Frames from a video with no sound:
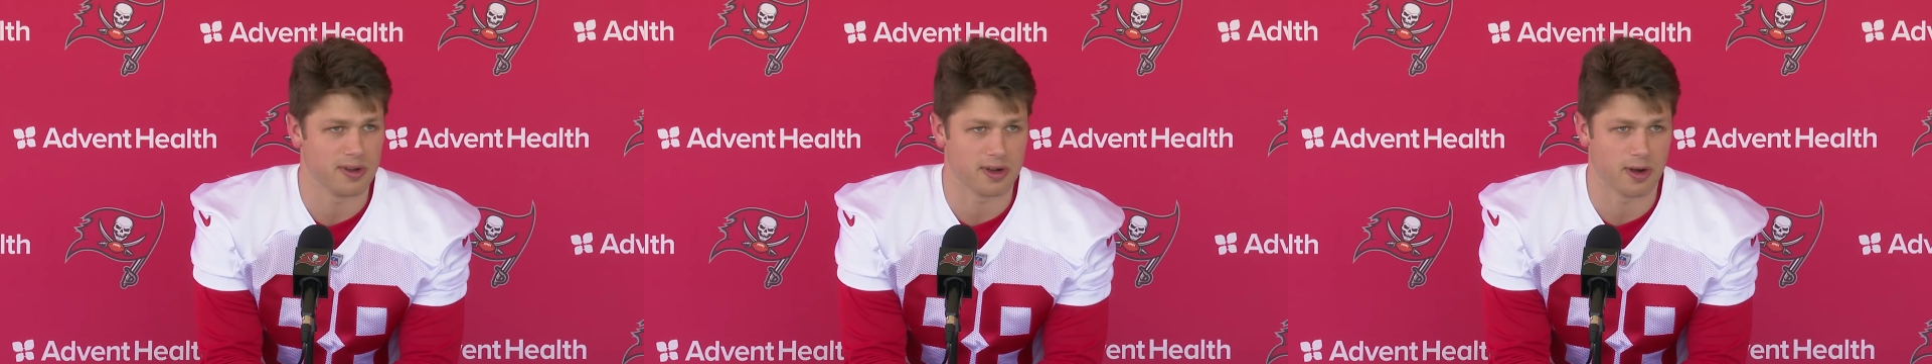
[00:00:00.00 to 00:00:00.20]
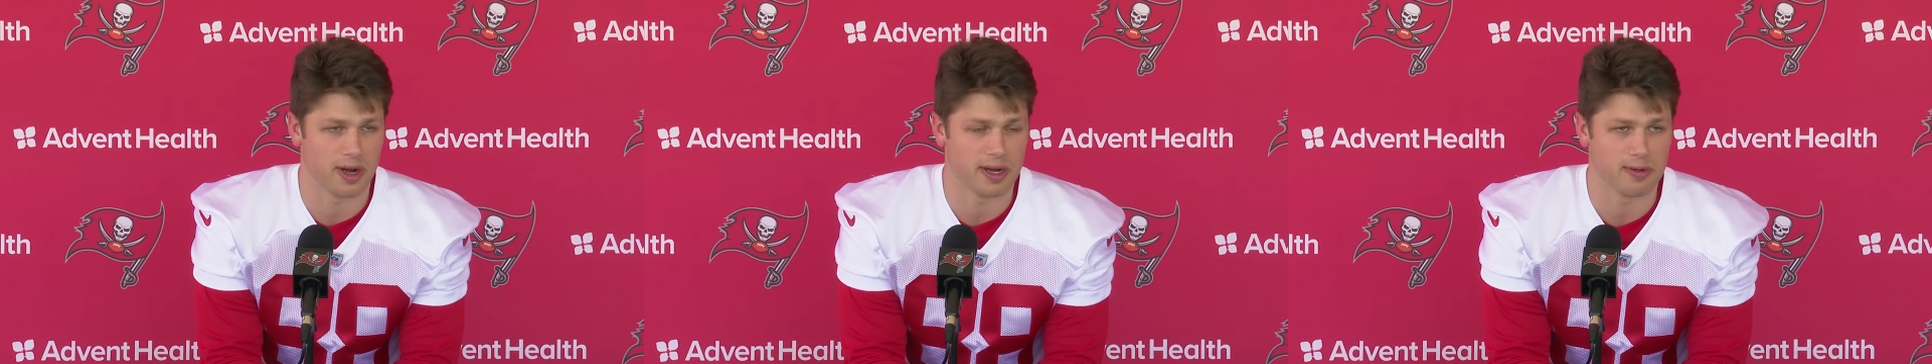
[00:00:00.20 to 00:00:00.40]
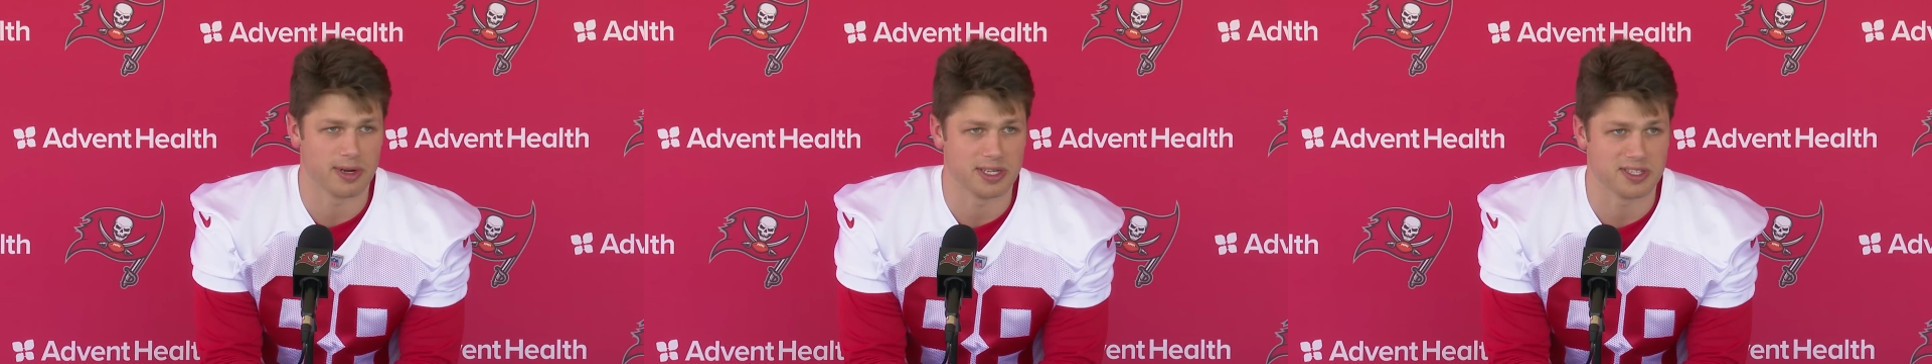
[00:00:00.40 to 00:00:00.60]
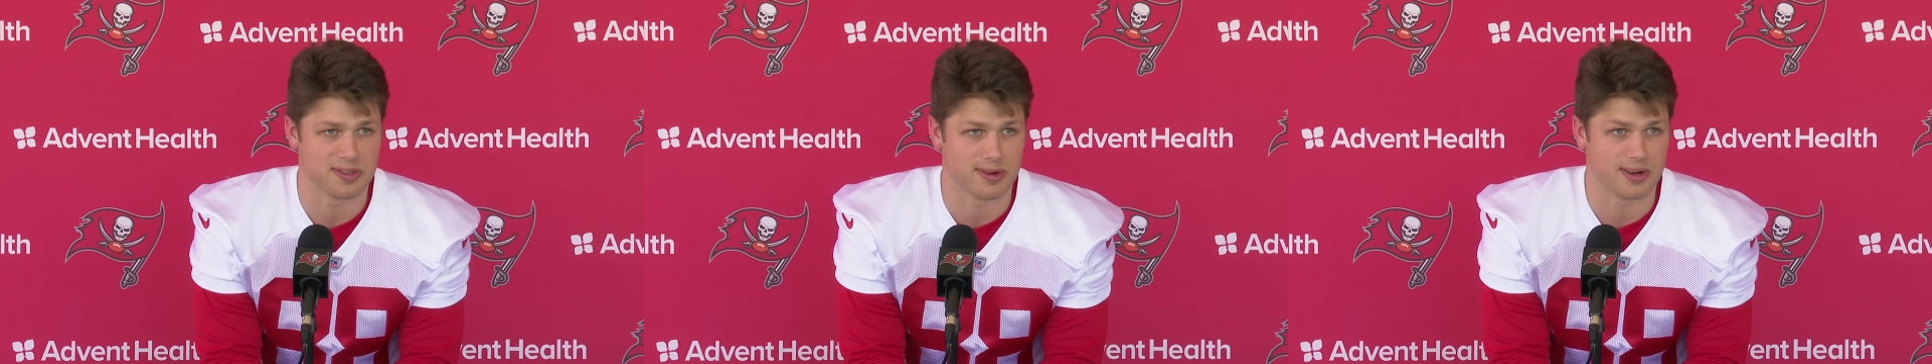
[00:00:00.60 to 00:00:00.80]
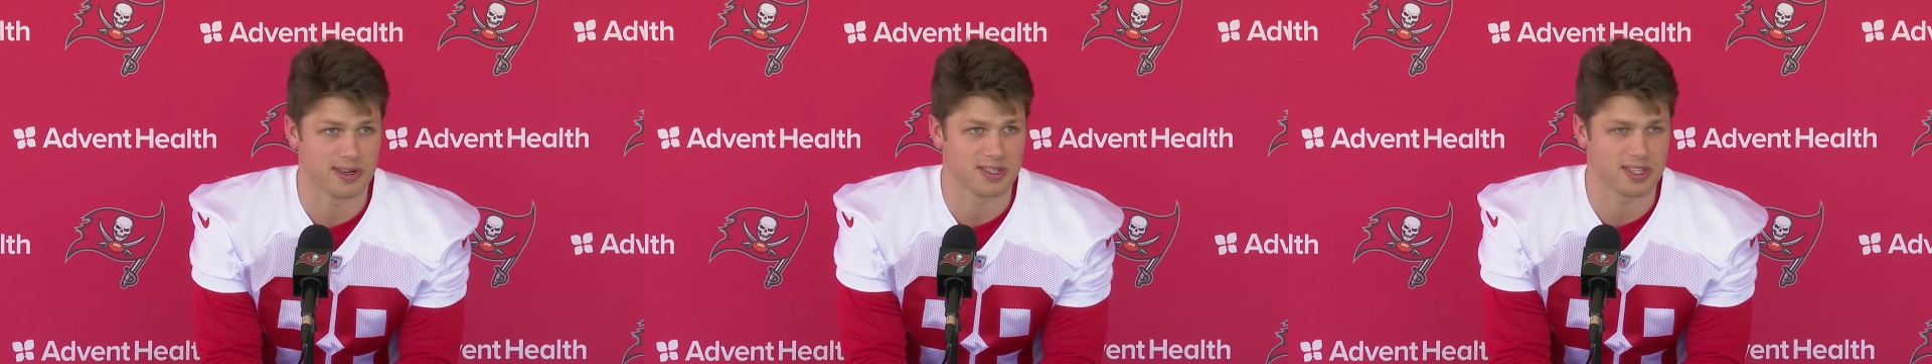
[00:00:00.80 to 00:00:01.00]
a great
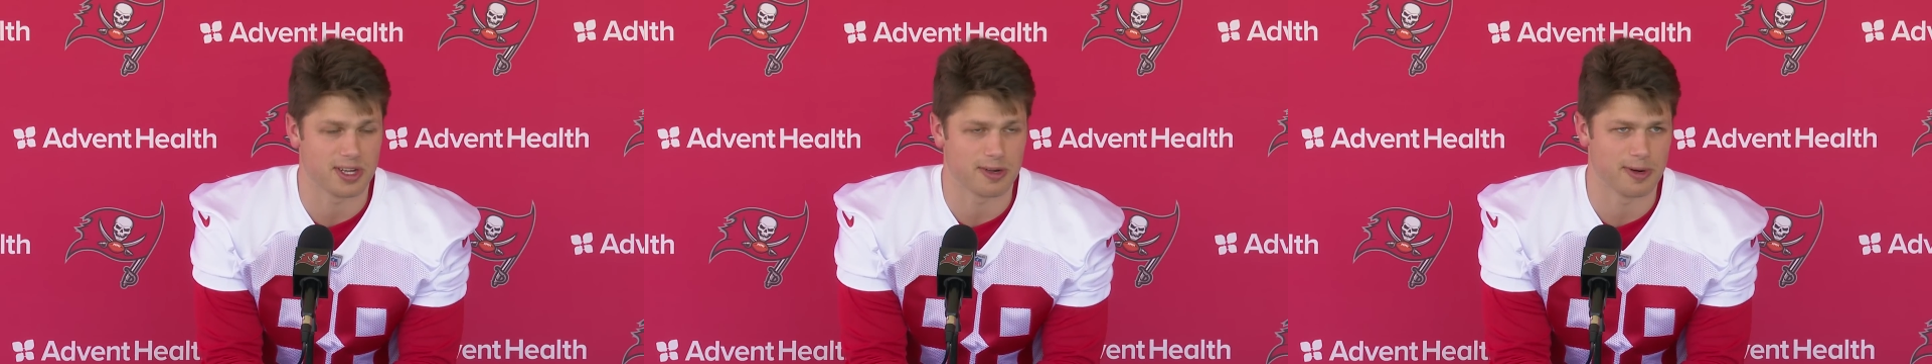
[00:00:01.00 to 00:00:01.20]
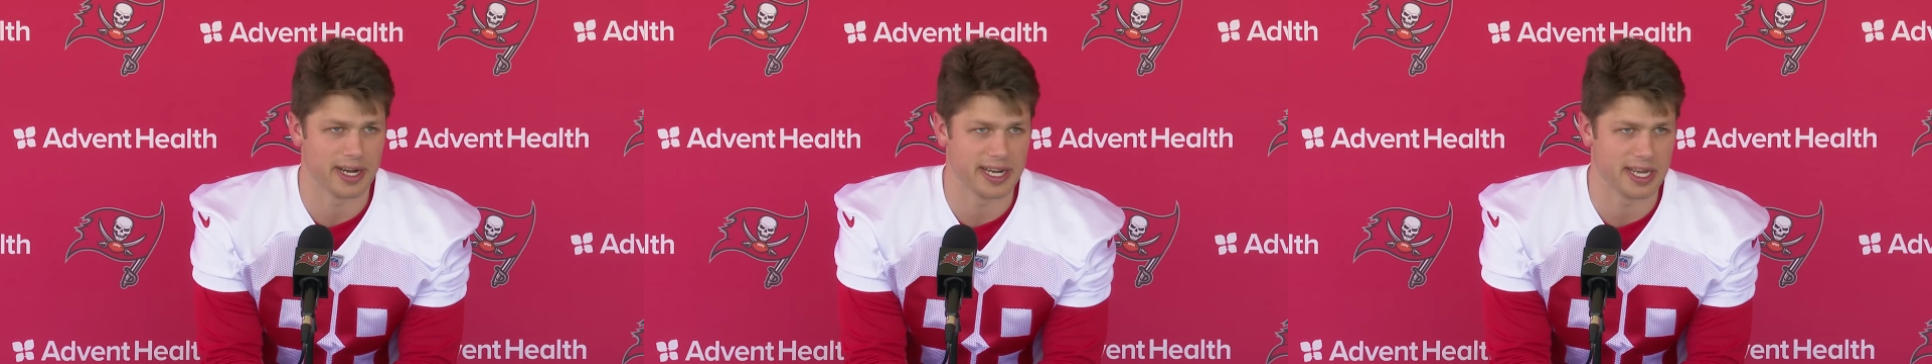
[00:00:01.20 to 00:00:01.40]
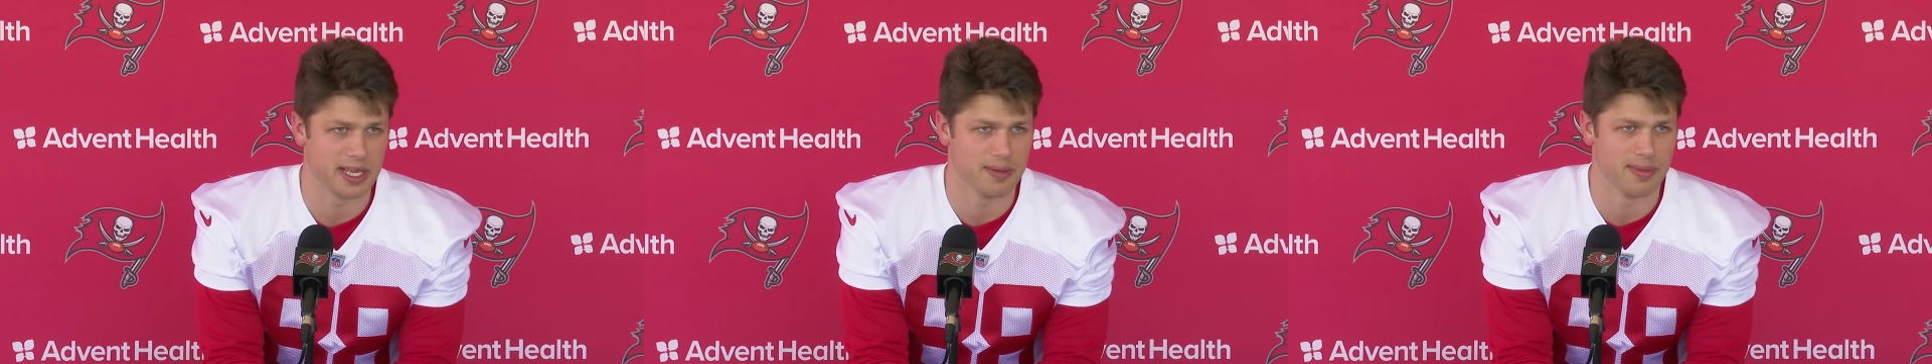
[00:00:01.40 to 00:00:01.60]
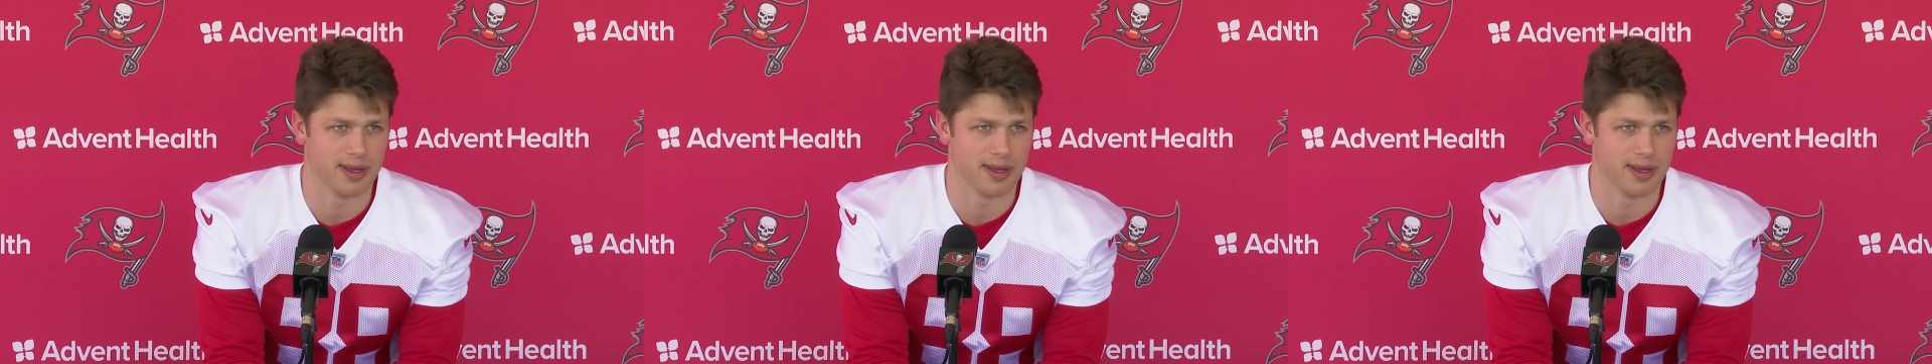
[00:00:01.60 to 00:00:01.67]
resource already.